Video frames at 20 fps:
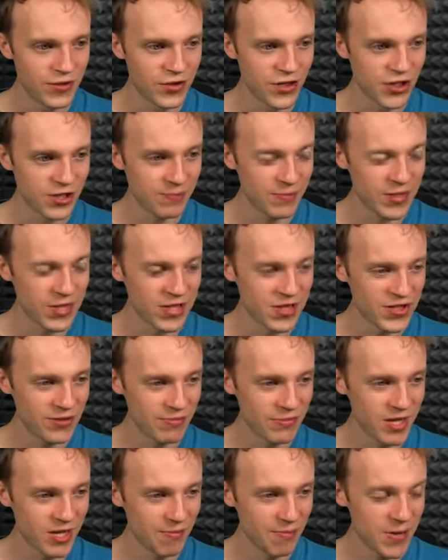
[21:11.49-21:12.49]
Just
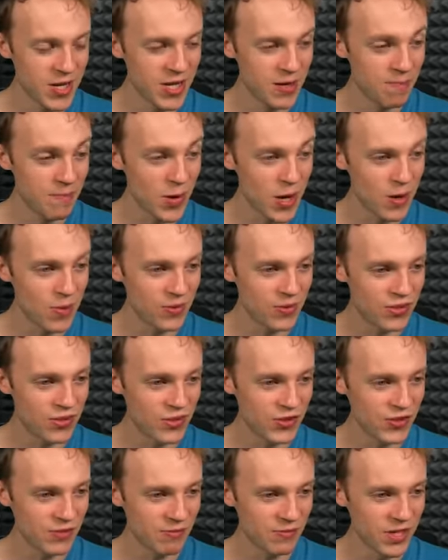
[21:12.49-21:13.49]
because I'm in a bigger boat
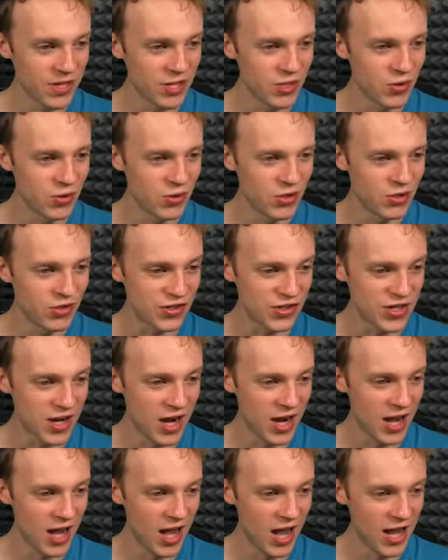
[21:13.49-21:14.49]
doesn't mean you can
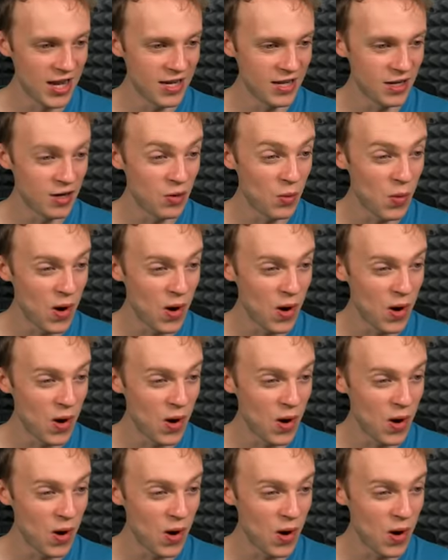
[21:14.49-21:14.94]
start hiding